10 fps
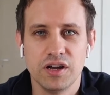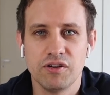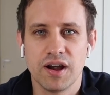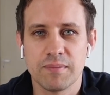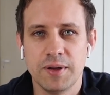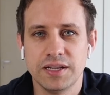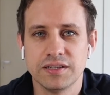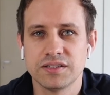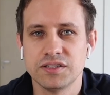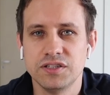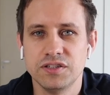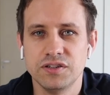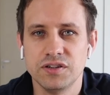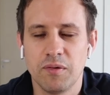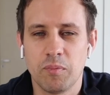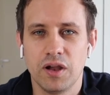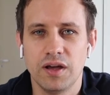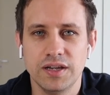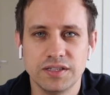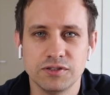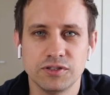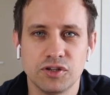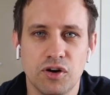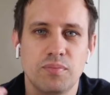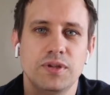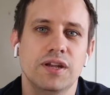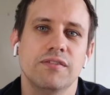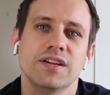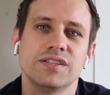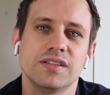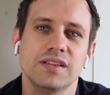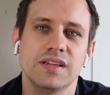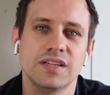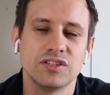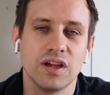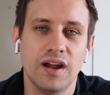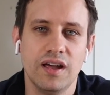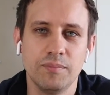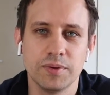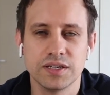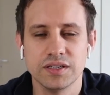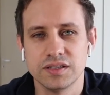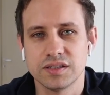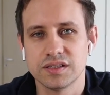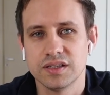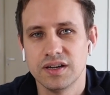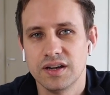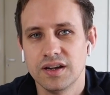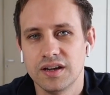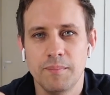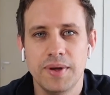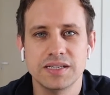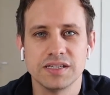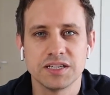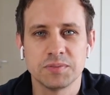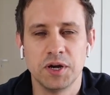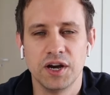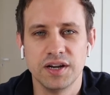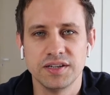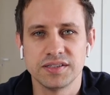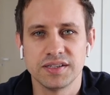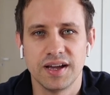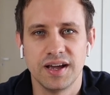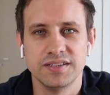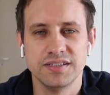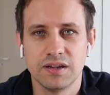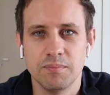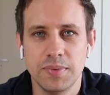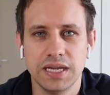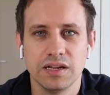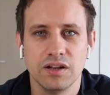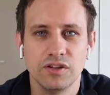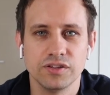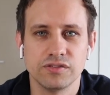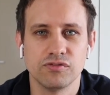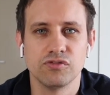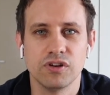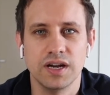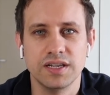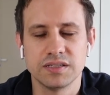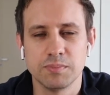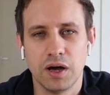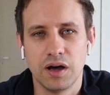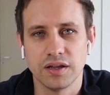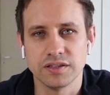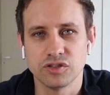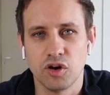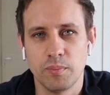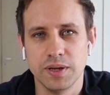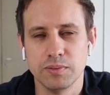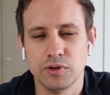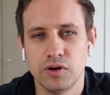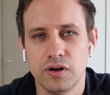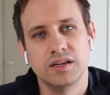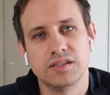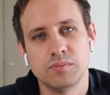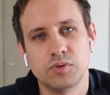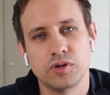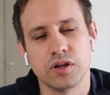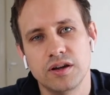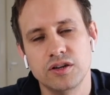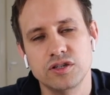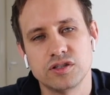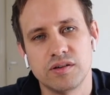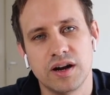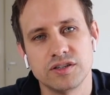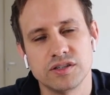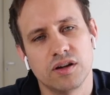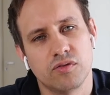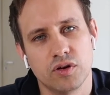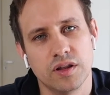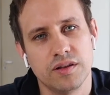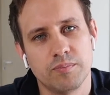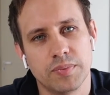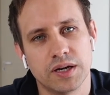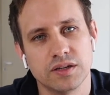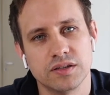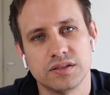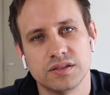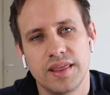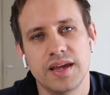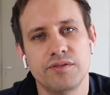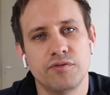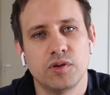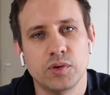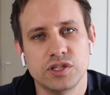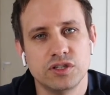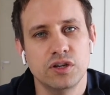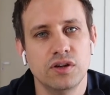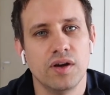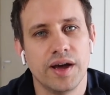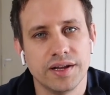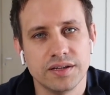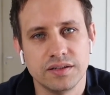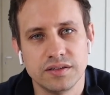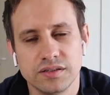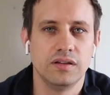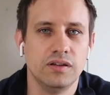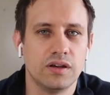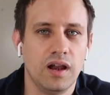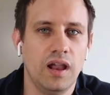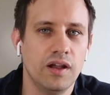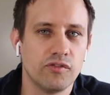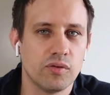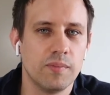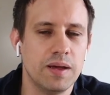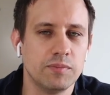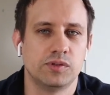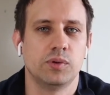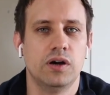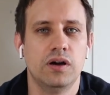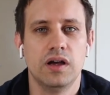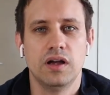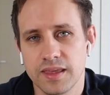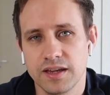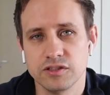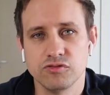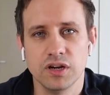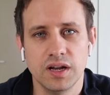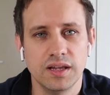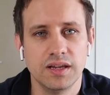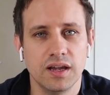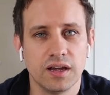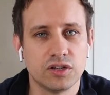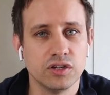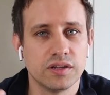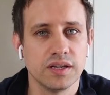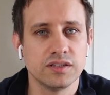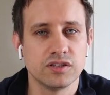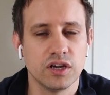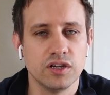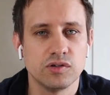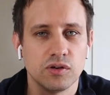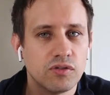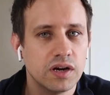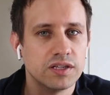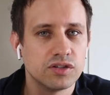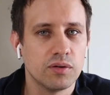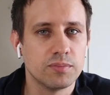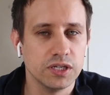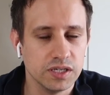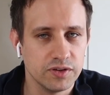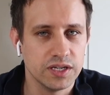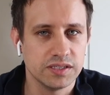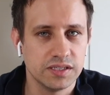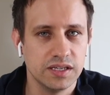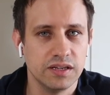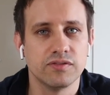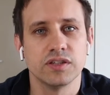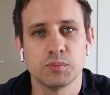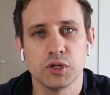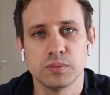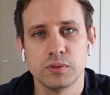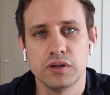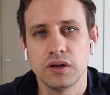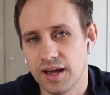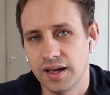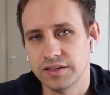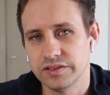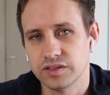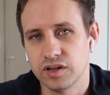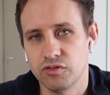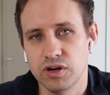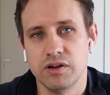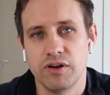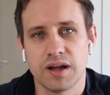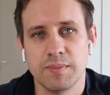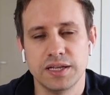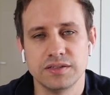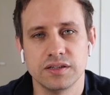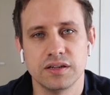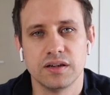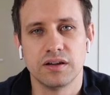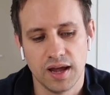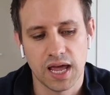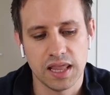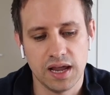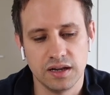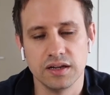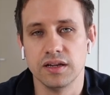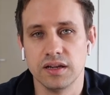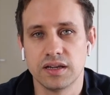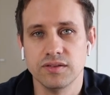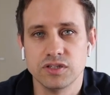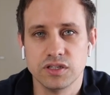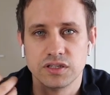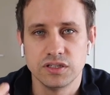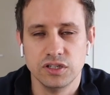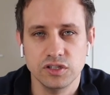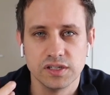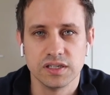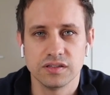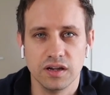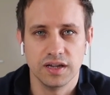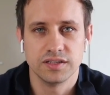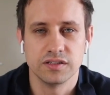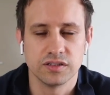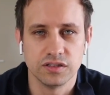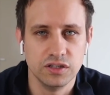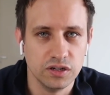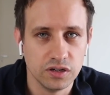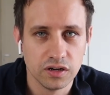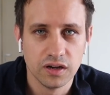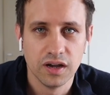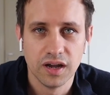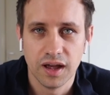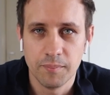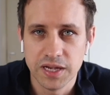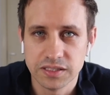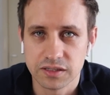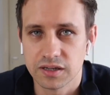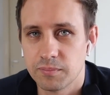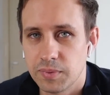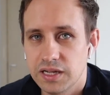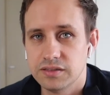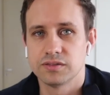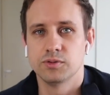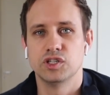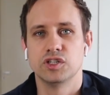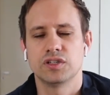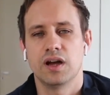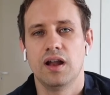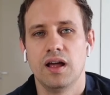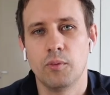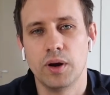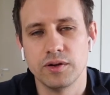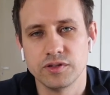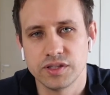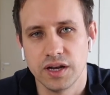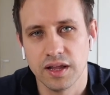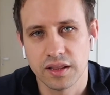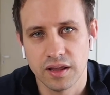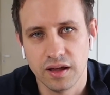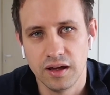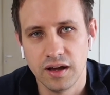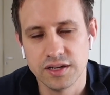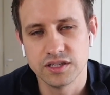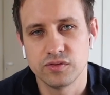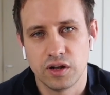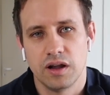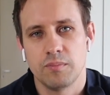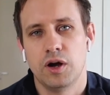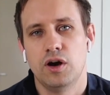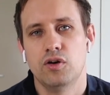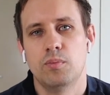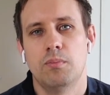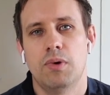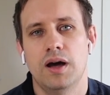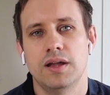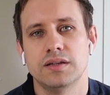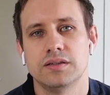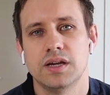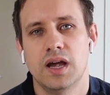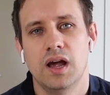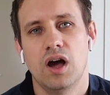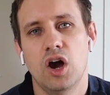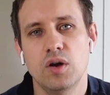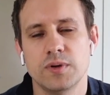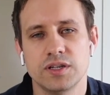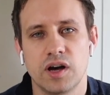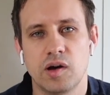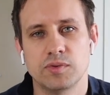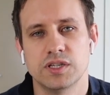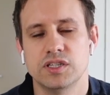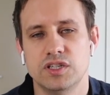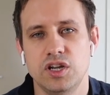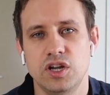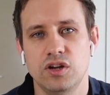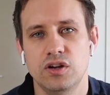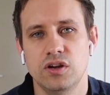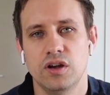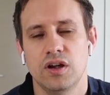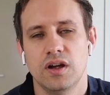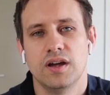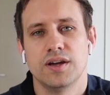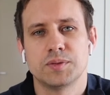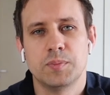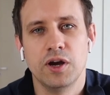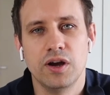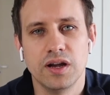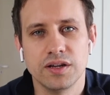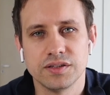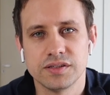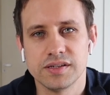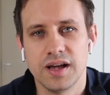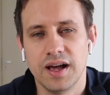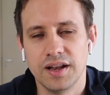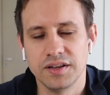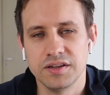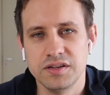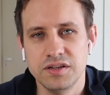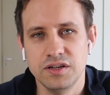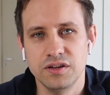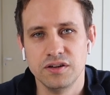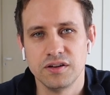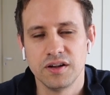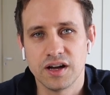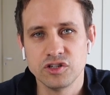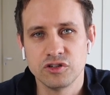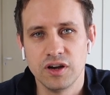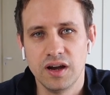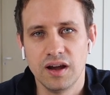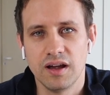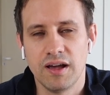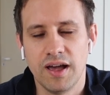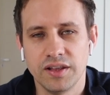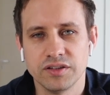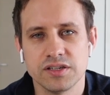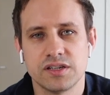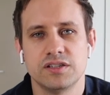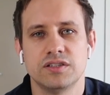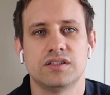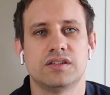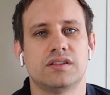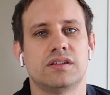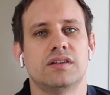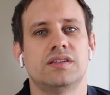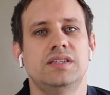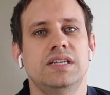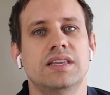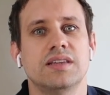really recommend you apply to a top university in China because amazing experience, and you can meet lots of really smart and top people. It's important who you surround yourself with because they influence you and you can learn from them as well. it's really a good thing to go to a really top university if it's possible, and I really recommend it. And then it gives you this huge insight into this new amazing place, which is China. When I was studying there, I just felt like my whole mind opened up to this new experience and new country, and I could just see